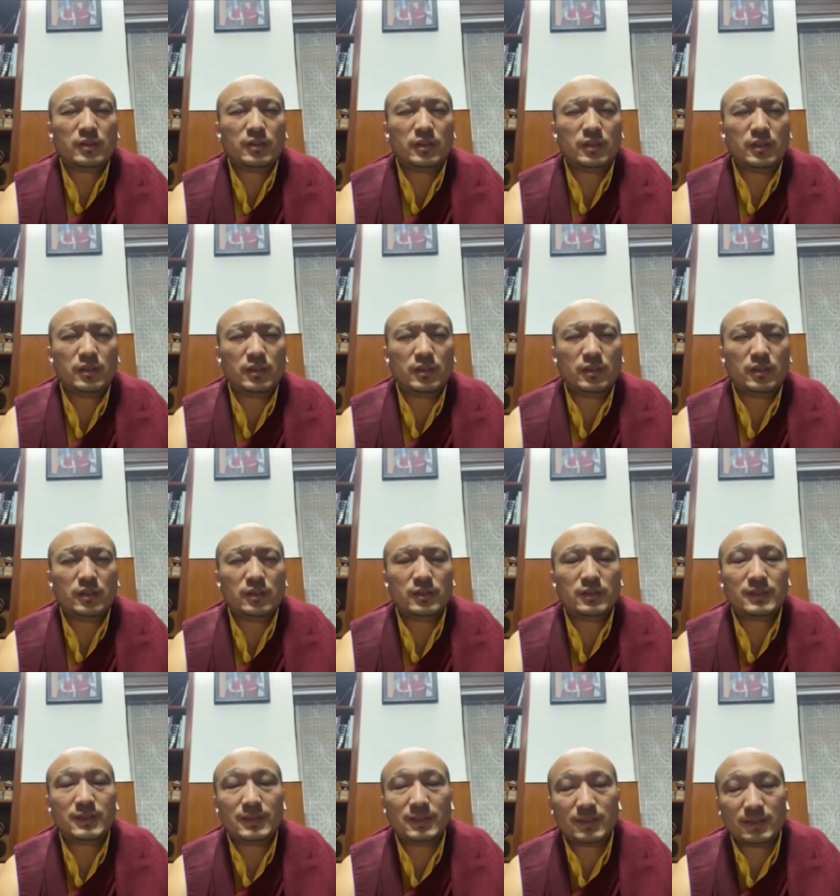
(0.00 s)
these
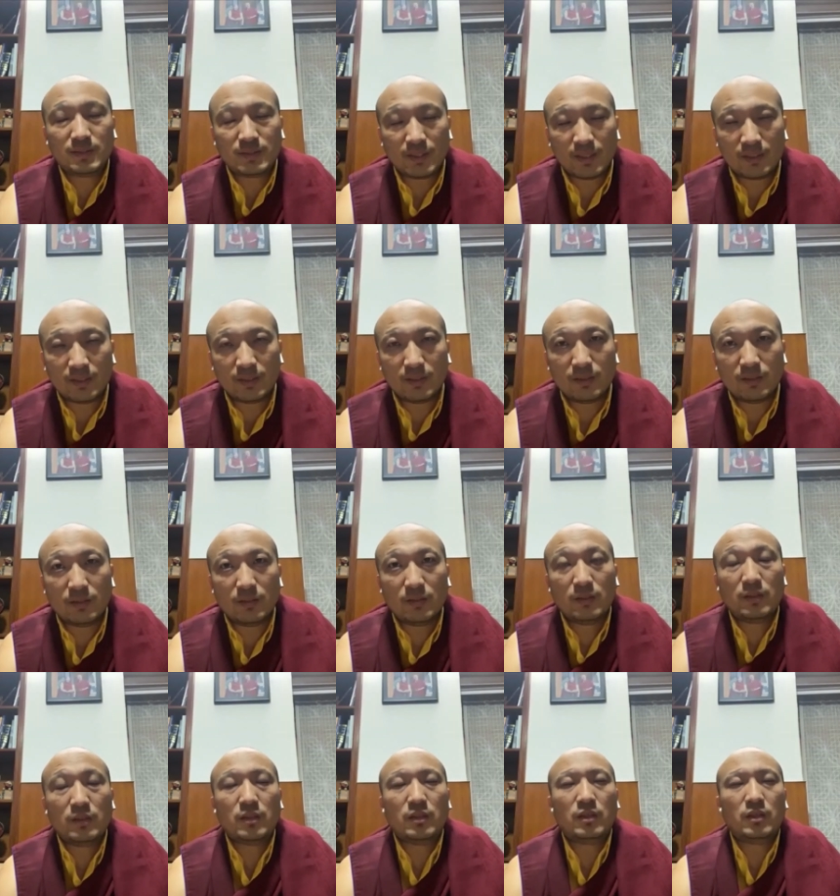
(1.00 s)
10
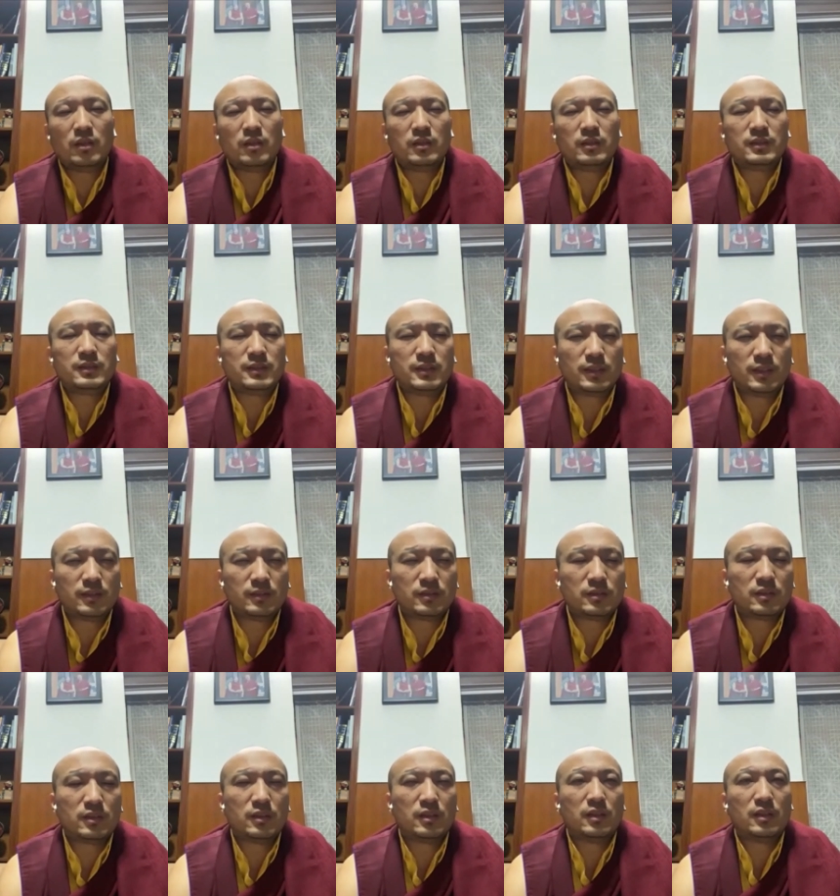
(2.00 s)
uh,
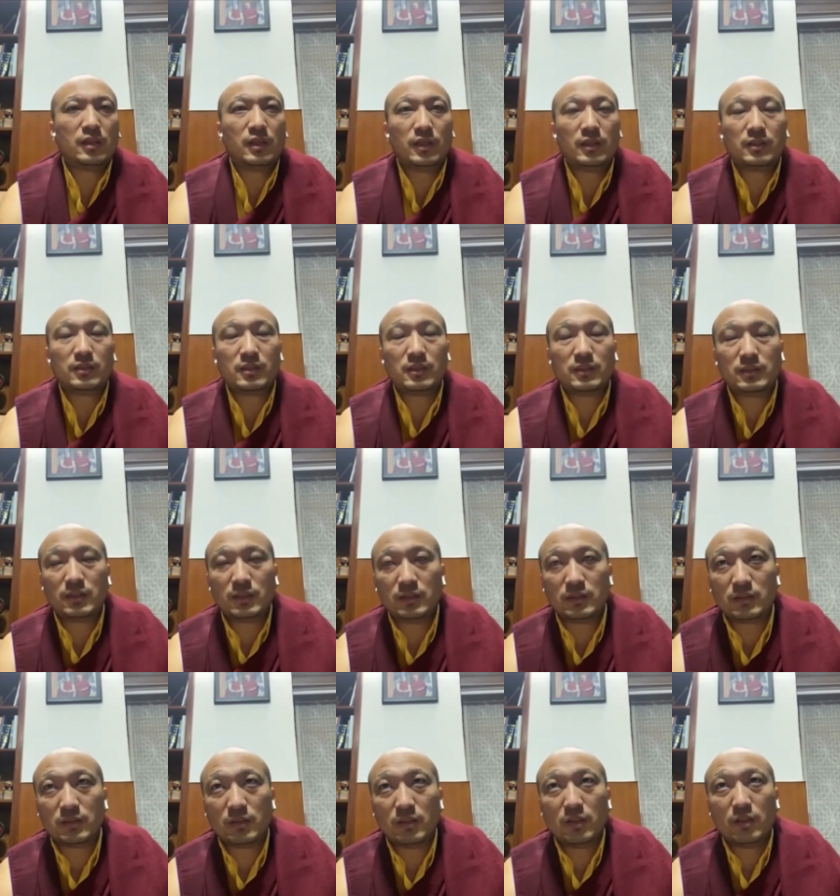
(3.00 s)
sins like the
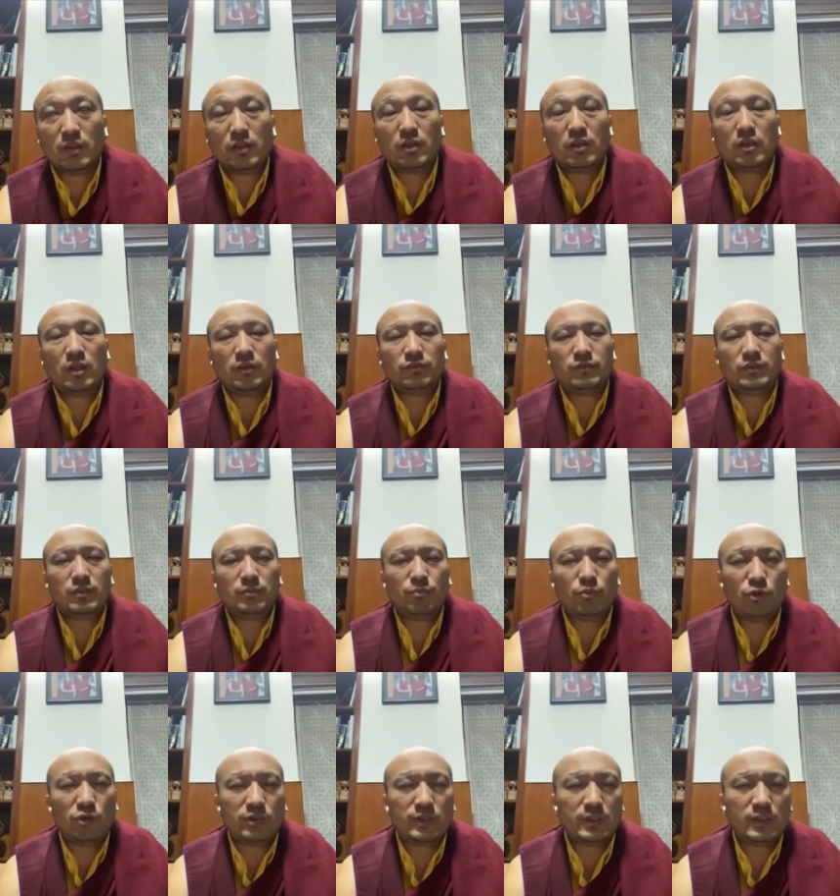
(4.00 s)
sins of the
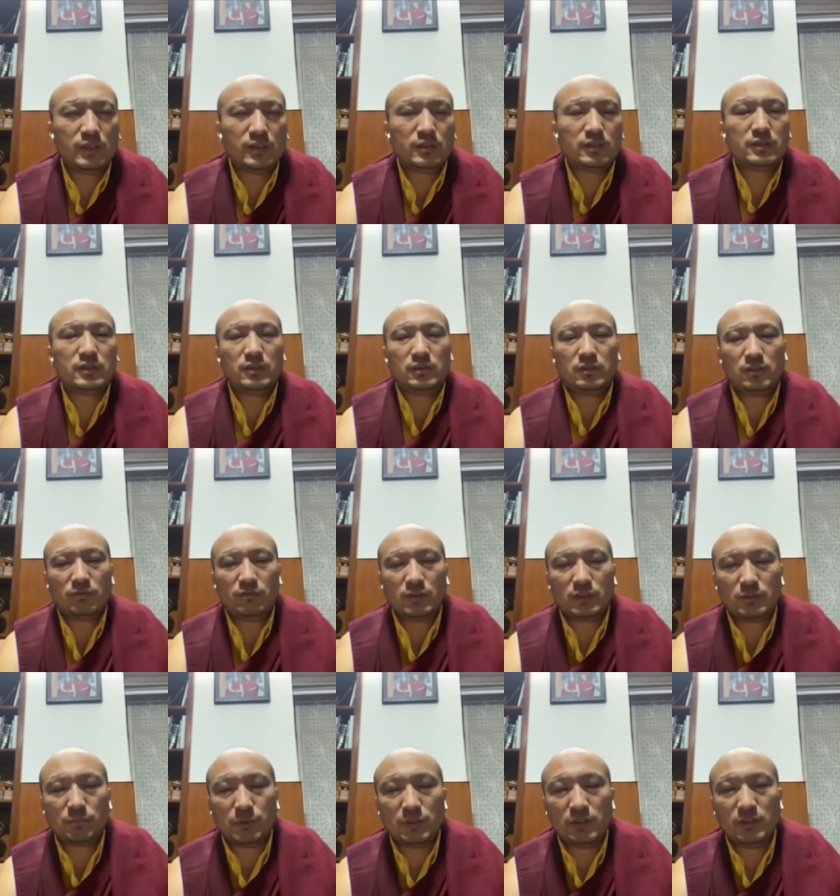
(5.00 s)
body sins of the
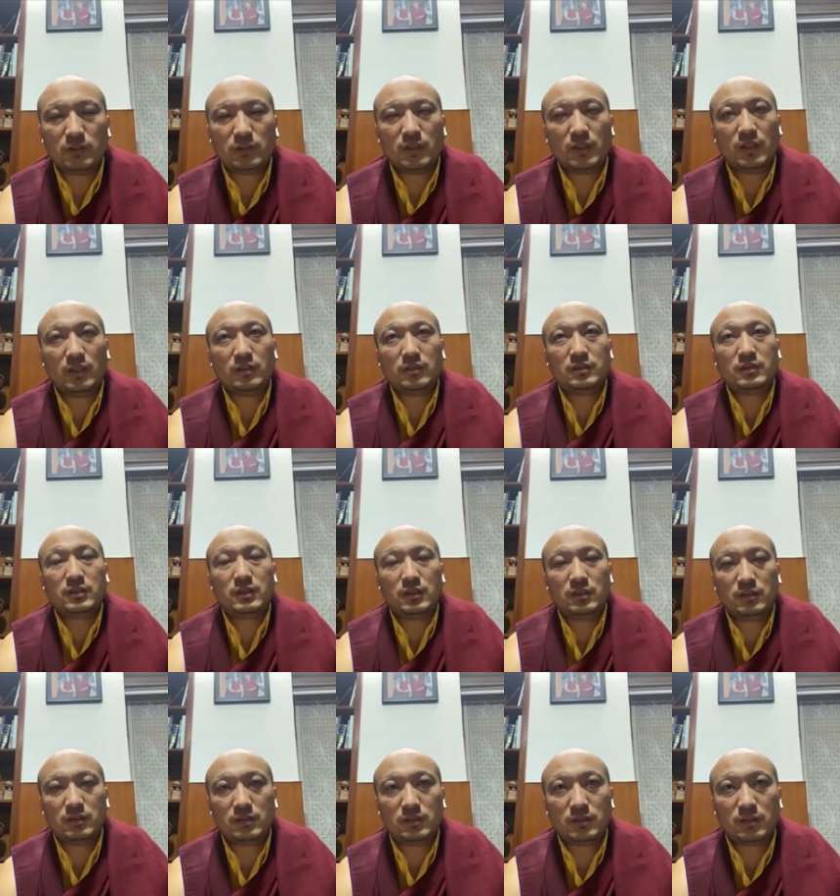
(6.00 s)
speech and
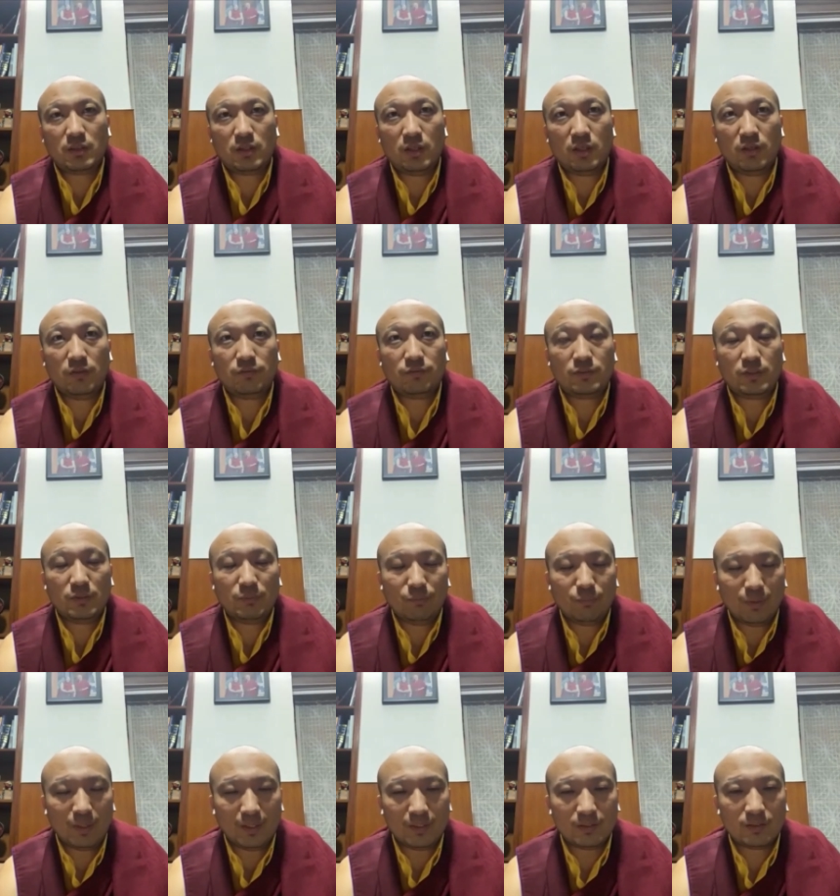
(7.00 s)
sins of the
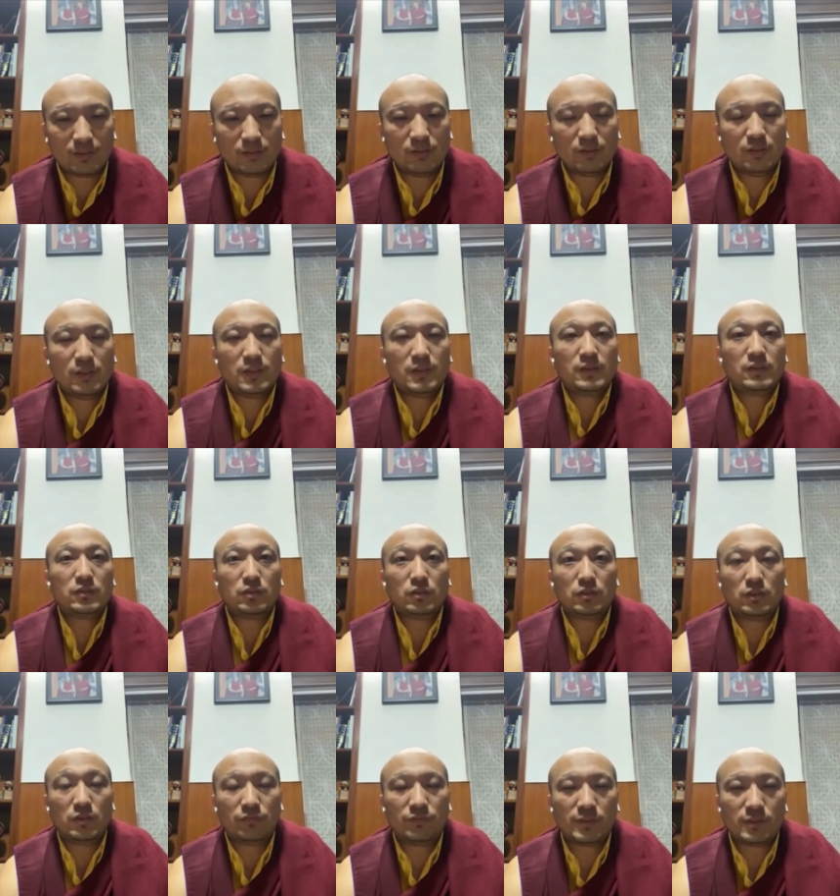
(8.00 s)
mind so
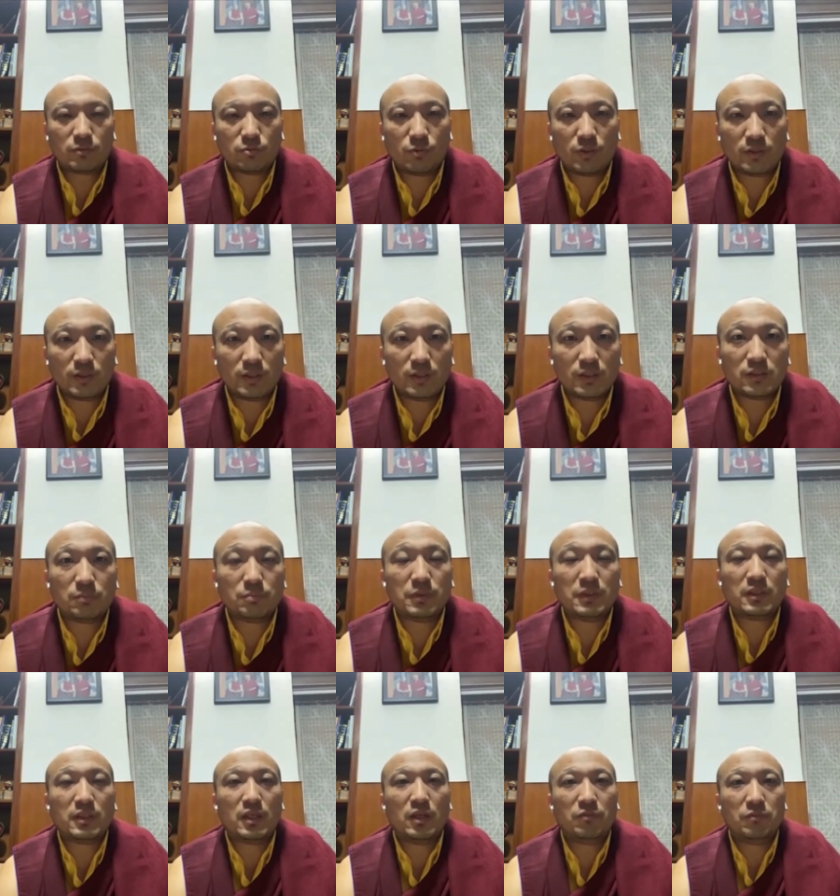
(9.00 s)
the first one is
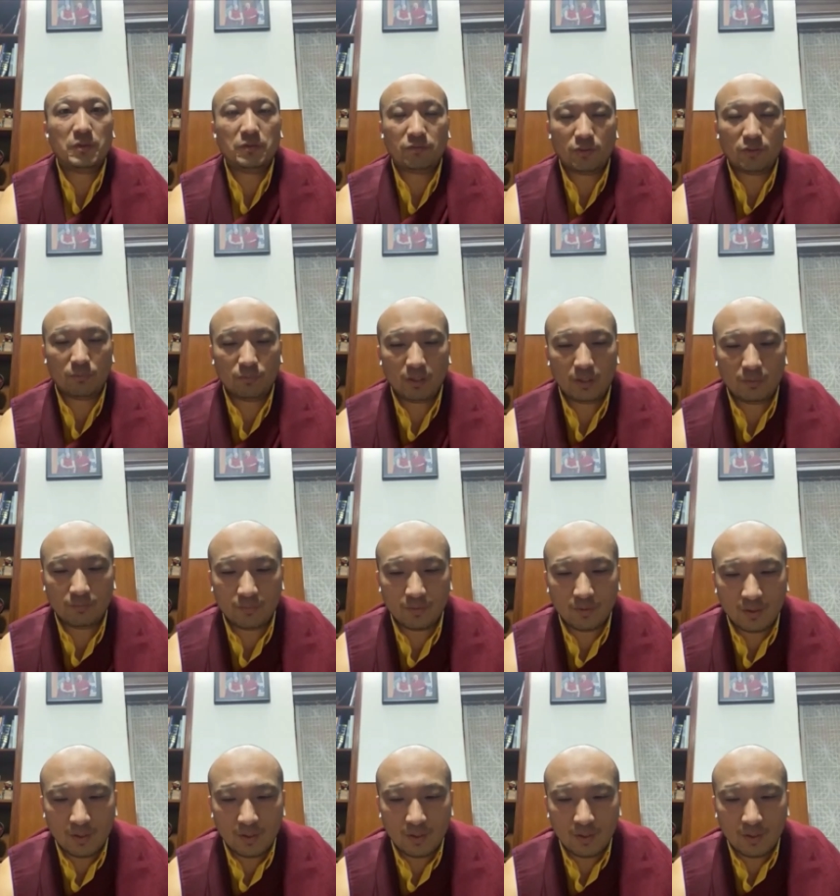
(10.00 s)
being away from them